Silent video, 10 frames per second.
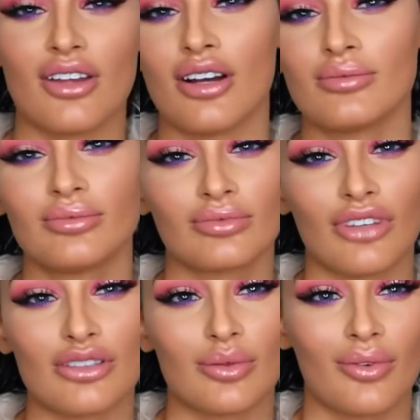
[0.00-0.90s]
them.
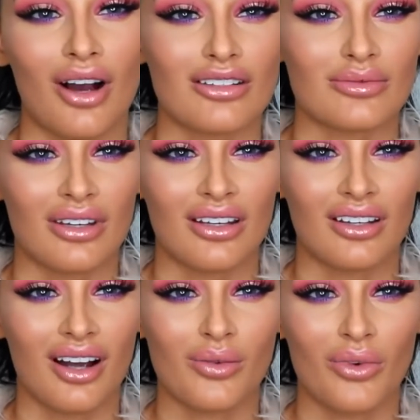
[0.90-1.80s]
Most people ask me, you
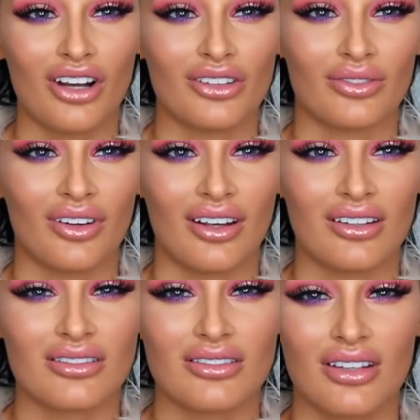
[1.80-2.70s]
can't whiten your
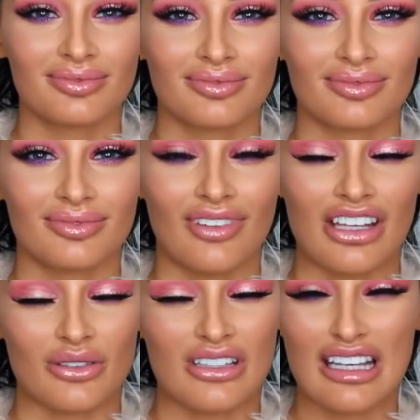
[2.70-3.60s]
veneers. Yeah,
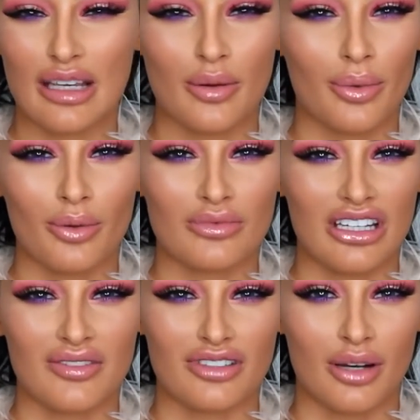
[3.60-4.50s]
so I didn't get my bottom
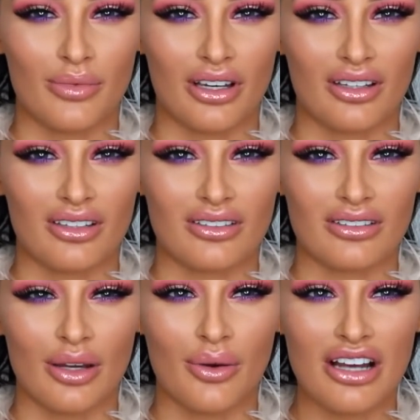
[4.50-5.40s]
teeth done because
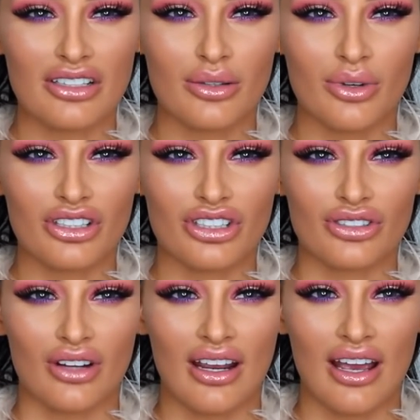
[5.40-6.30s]
they were actually quite
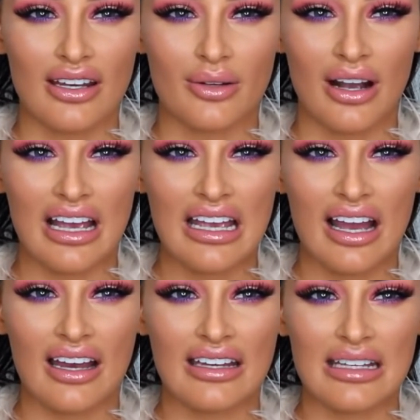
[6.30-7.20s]
straight anyway,
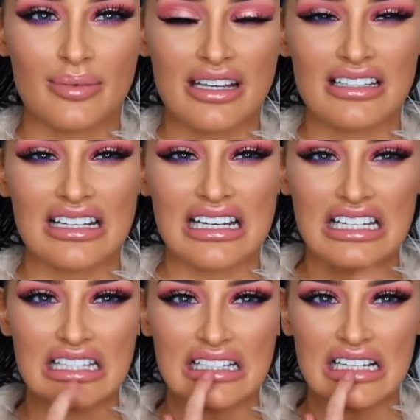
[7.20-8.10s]
and he basically
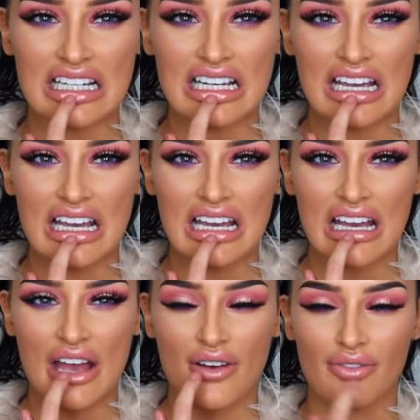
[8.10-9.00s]
just like
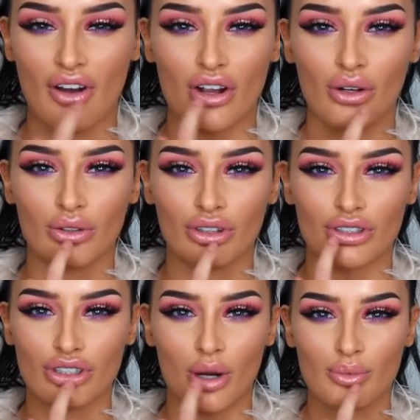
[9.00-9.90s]
filed the
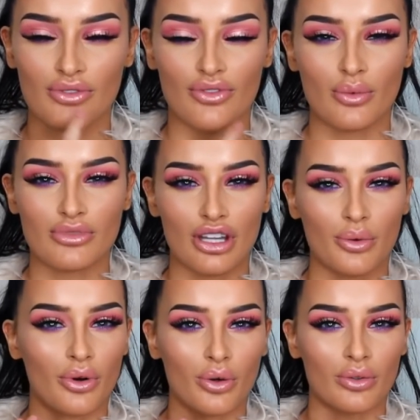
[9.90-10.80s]
tops of them so they
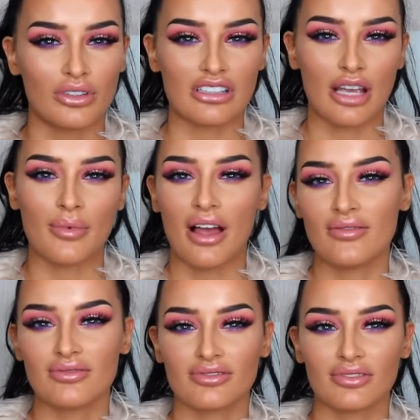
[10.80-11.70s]
were all the same
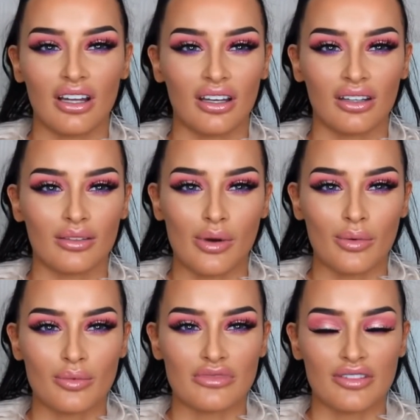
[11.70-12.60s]
length, and my
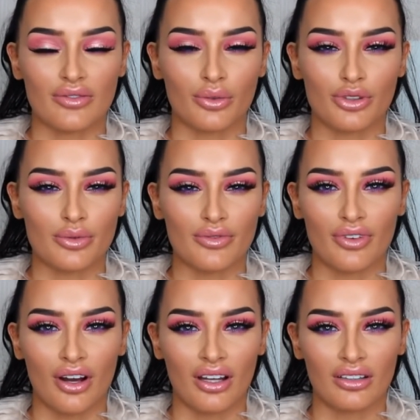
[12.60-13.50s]
bottom teeth have always been
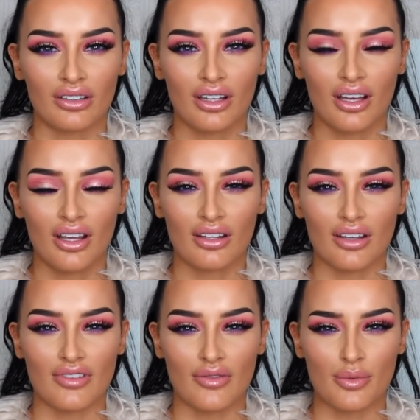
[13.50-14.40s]
fine.
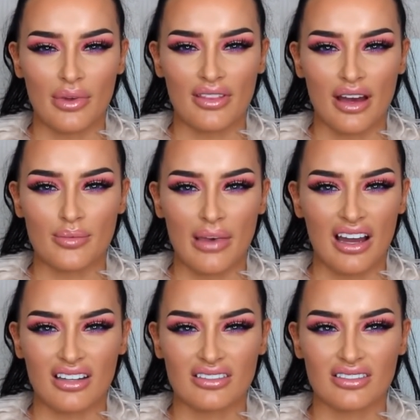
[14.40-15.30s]
They've never been that
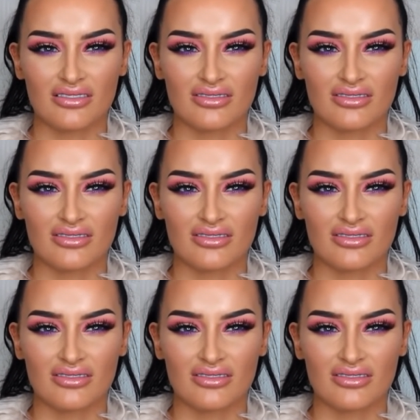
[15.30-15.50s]
bad.